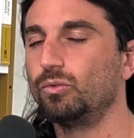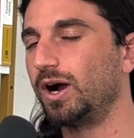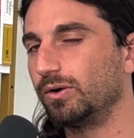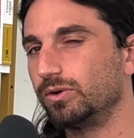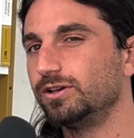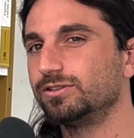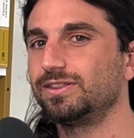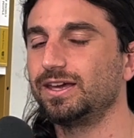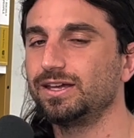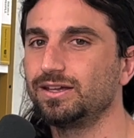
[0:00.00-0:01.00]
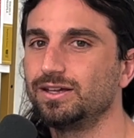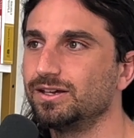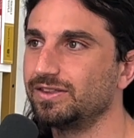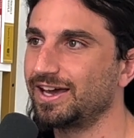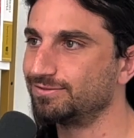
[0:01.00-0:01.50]
why we're here today
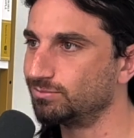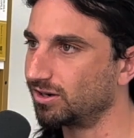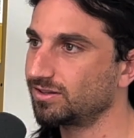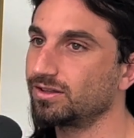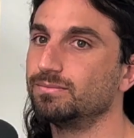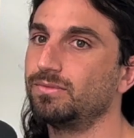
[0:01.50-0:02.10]
to have Mark